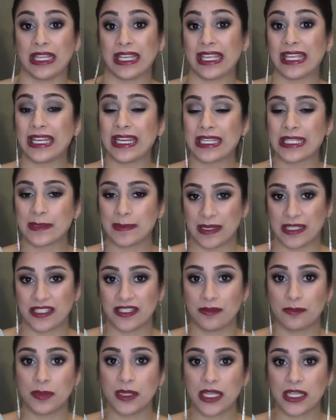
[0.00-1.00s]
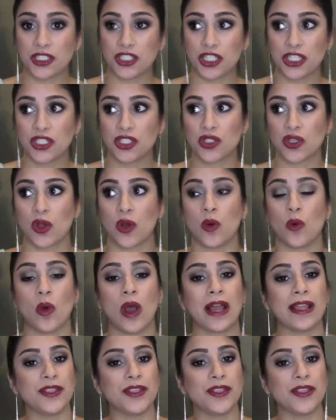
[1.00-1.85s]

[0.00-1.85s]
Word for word: like inexpensive blushes, so